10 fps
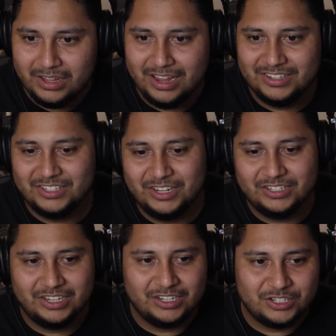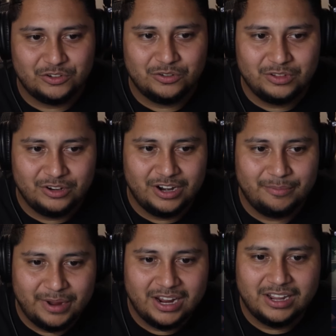Yeah, see, it's like
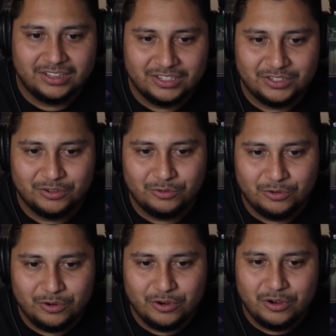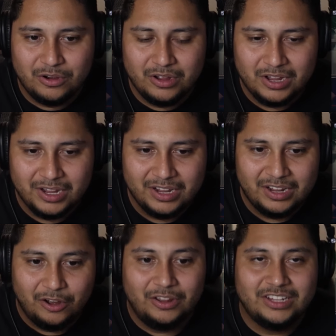they're back at the school.
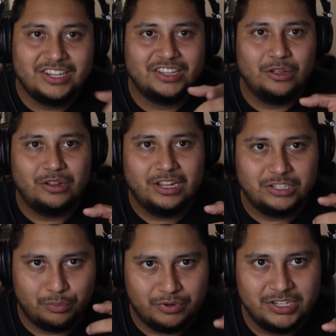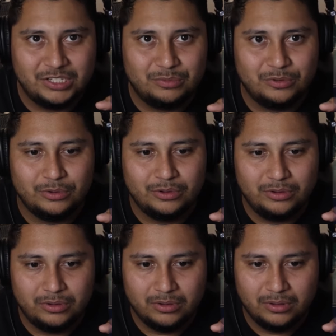Oh, that's like the
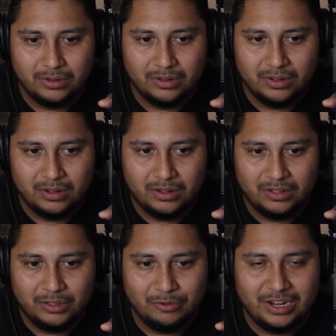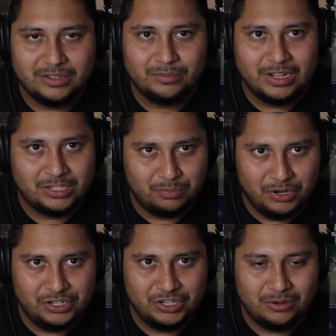principal. That's
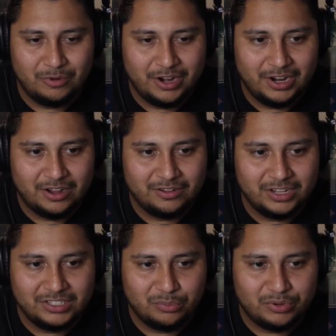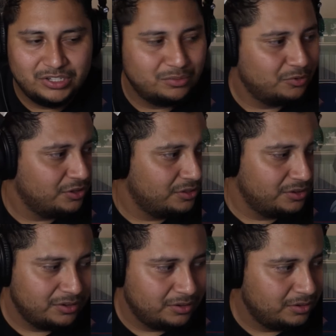punching him right now. That's the principal, I
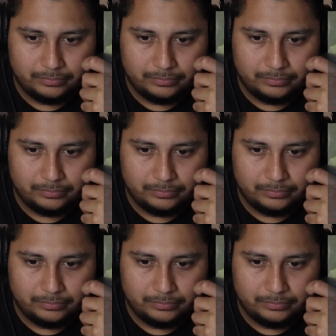think.